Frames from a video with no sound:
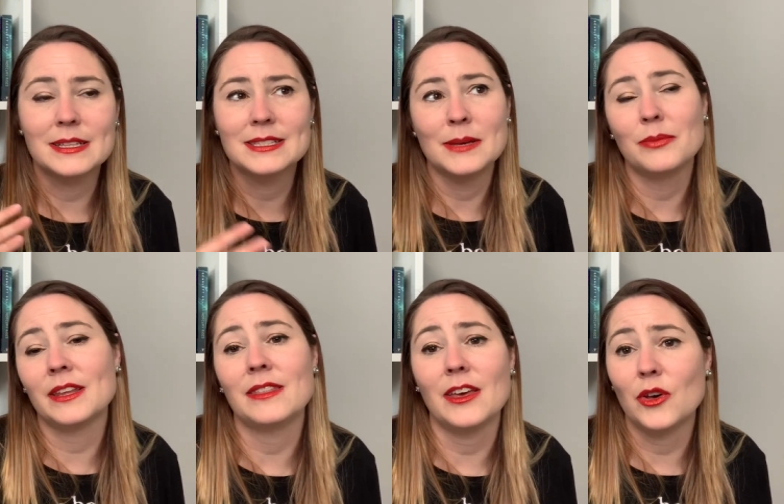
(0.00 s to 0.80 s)
Simply,
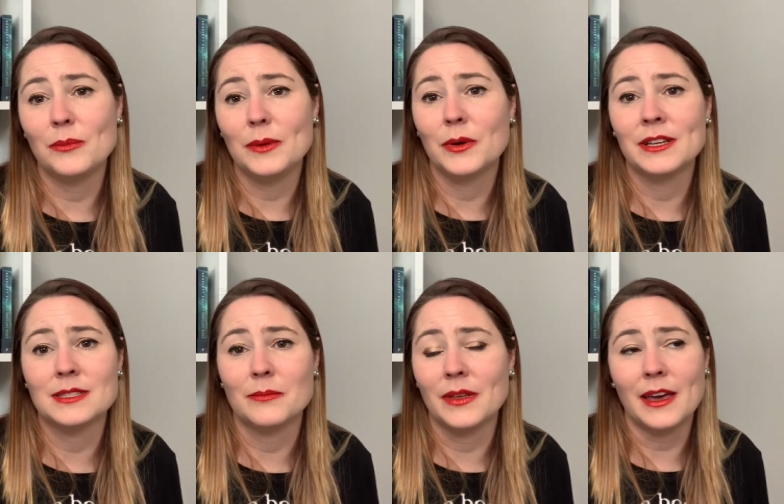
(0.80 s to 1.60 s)
they could be putting
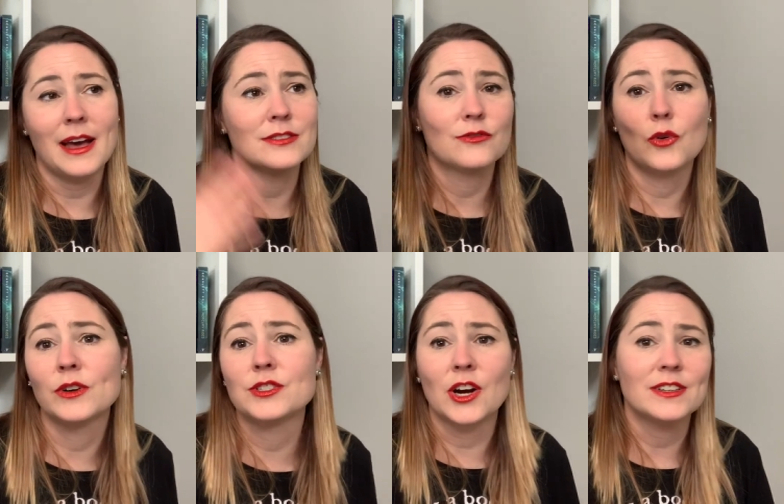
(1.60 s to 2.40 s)
something as 4
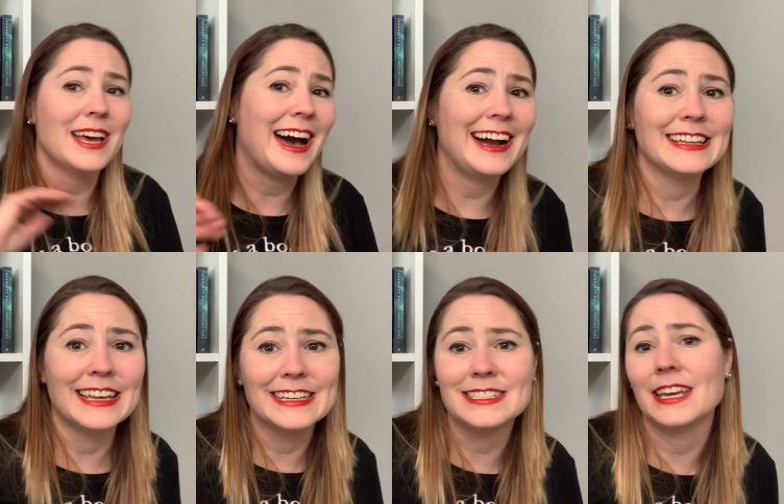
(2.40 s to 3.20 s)
stars. I
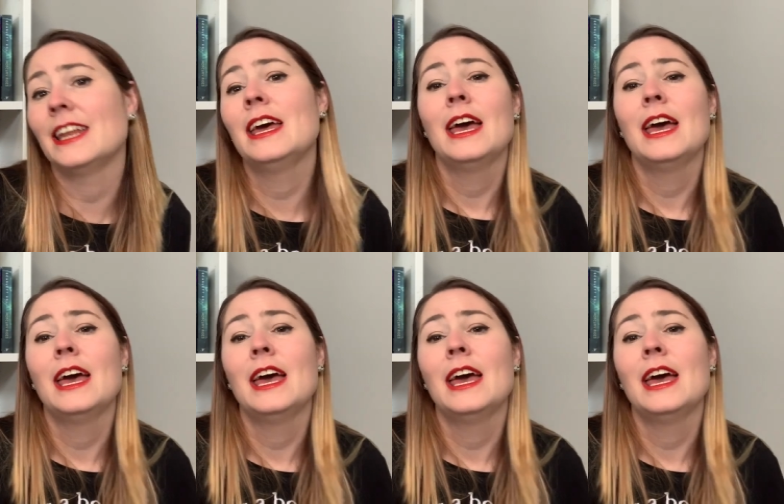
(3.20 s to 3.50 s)
liked it.